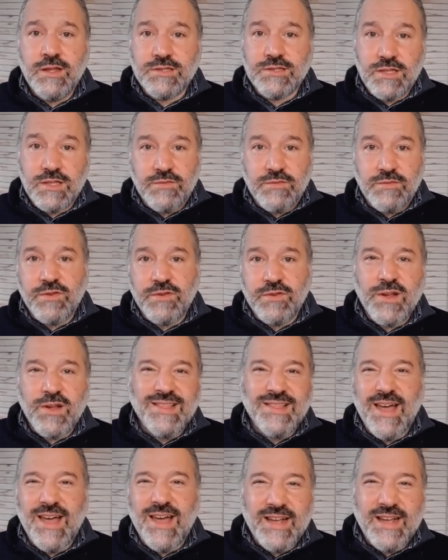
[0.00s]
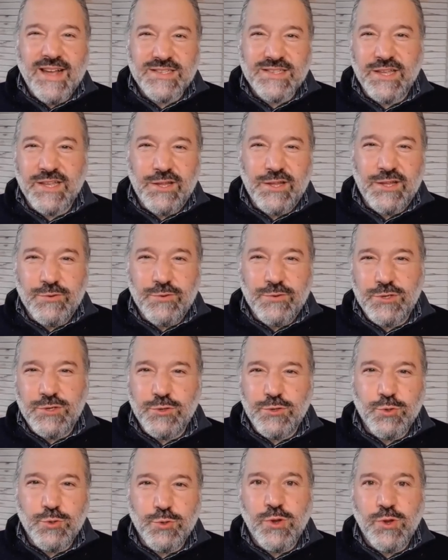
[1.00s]
is that the very last thing you
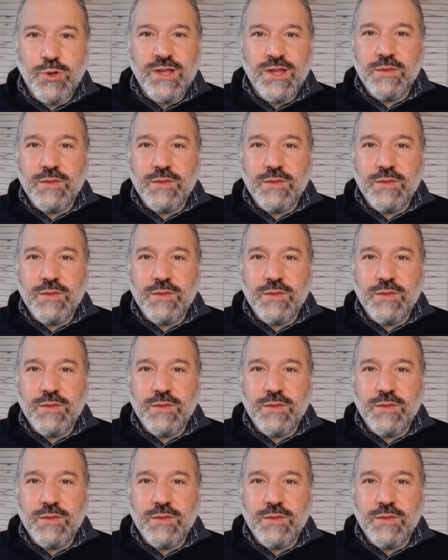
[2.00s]
do